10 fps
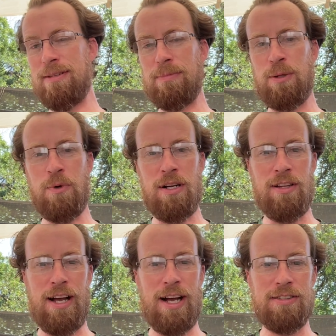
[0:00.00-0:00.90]
something
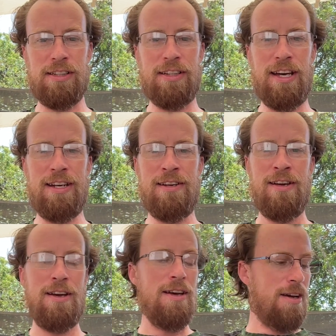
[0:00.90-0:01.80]
well, ask again.
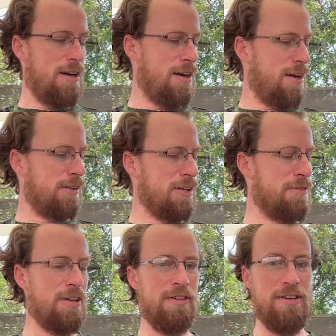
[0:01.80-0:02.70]
I'll give
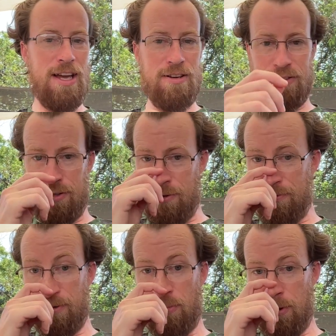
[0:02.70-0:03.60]
another day or two
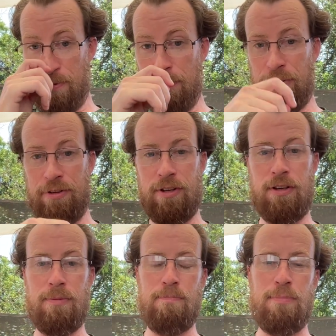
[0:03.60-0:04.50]
for more people
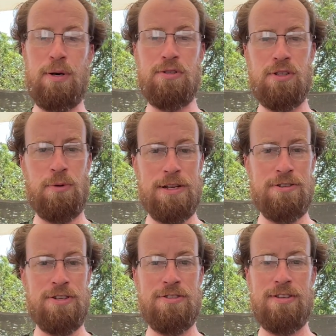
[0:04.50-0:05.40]
to post
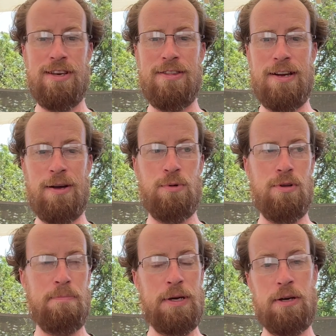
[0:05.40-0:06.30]
questions, and then I
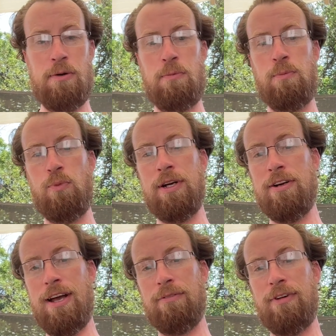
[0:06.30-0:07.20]
will pick a
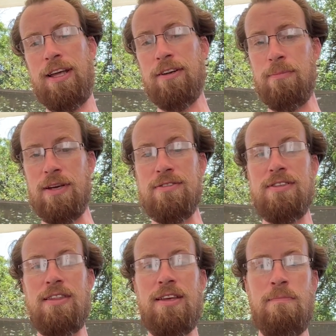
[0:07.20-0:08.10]
winner at random and
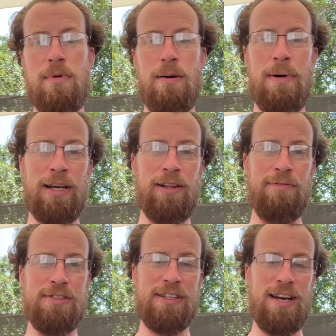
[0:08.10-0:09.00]
send them a bottle
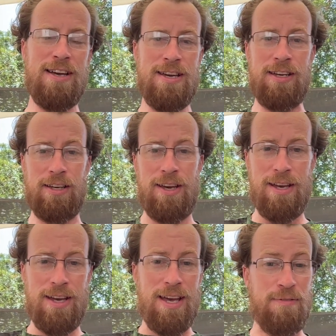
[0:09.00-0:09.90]
of Vizcaya ink.
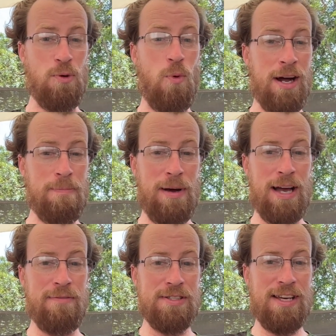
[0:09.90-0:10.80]
If you want to
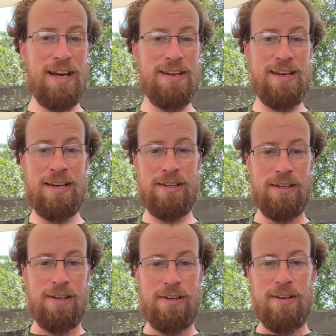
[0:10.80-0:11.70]
buy a Vizcaya ink,
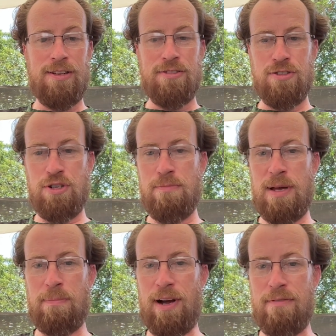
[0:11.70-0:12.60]
shoot
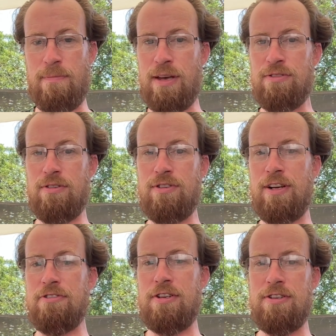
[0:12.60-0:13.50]
me a private message and
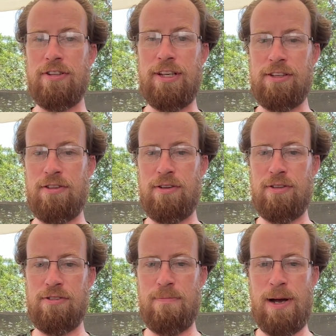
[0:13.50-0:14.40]
I'll send you a link
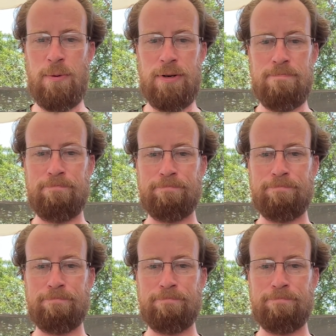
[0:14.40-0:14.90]
to buy one.